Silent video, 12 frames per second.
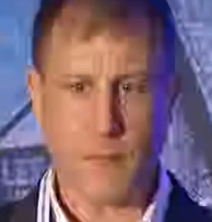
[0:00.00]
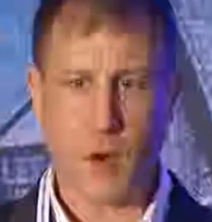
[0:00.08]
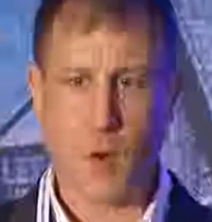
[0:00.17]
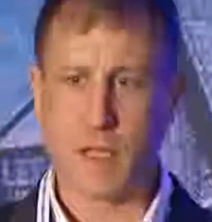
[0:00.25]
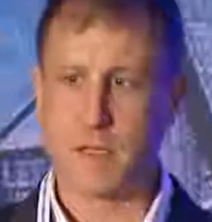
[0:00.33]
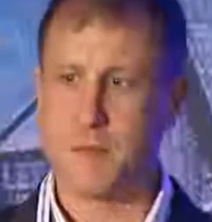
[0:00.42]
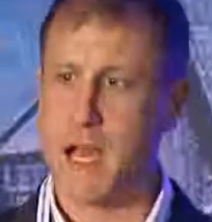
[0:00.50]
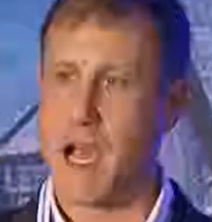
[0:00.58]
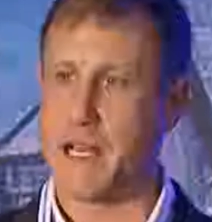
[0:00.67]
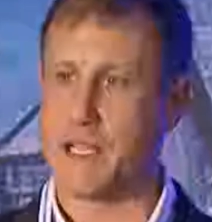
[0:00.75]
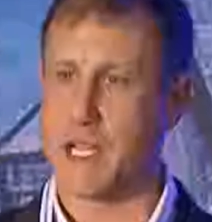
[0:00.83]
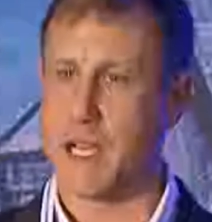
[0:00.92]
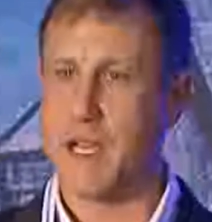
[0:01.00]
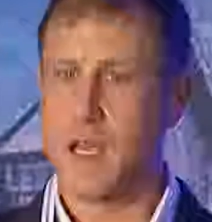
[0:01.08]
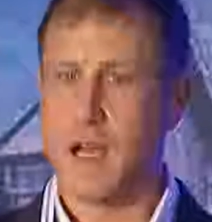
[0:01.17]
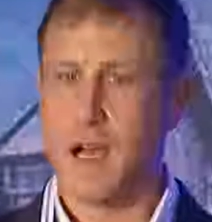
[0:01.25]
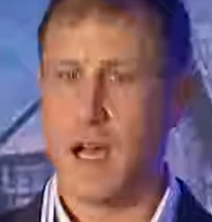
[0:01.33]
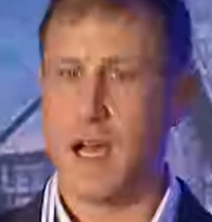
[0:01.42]
Quantum 9 is a
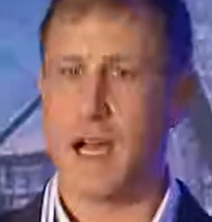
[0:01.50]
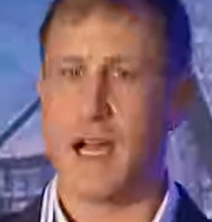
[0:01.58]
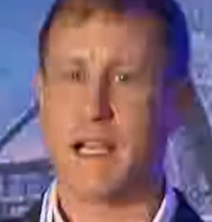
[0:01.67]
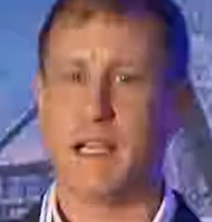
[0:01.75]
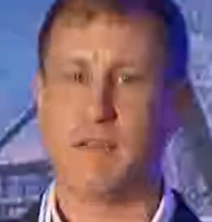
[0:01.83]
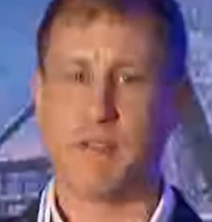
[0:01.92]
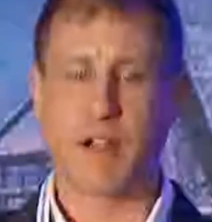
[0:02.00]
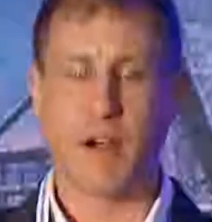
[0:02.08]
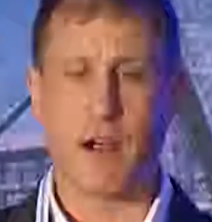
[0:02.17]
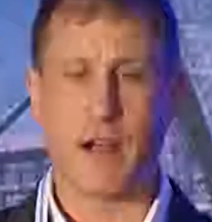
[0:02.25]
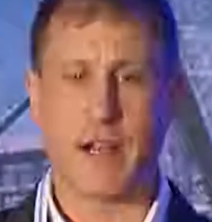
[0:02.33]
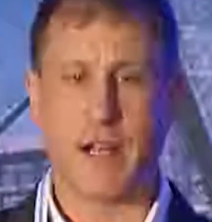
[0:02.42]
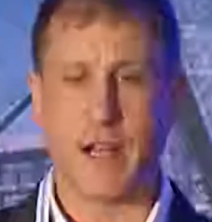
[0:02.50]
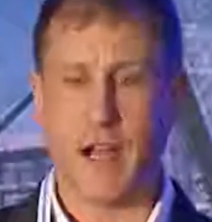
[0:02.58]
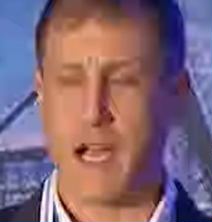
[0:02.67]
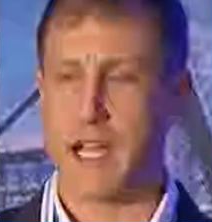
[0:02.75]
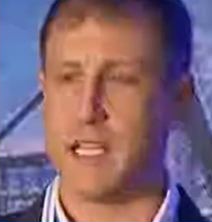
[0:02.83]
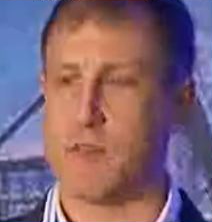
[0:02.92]
highly regarded and
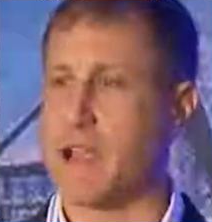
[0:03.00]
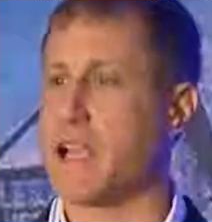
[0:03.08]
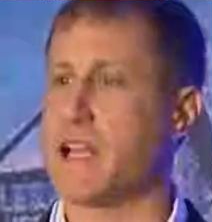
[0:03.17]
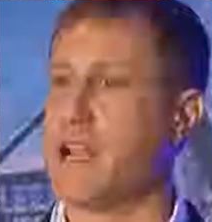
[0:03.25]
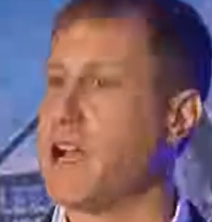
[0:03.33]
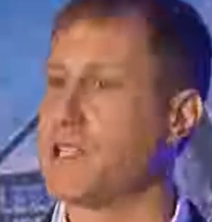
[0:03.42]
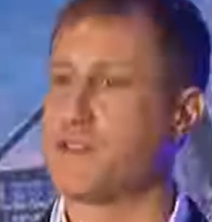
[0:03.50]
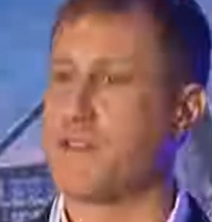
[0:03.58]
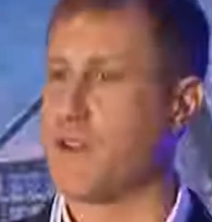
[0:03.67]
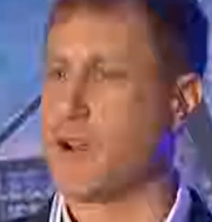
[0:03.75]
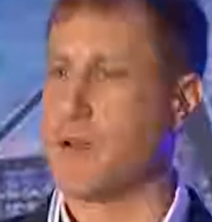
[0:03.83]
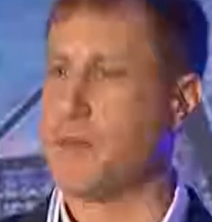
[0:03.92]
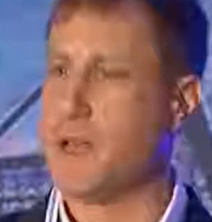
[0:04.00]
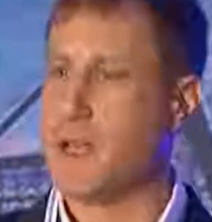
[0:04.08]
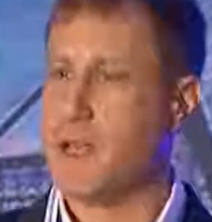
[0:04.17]
highly recognized firm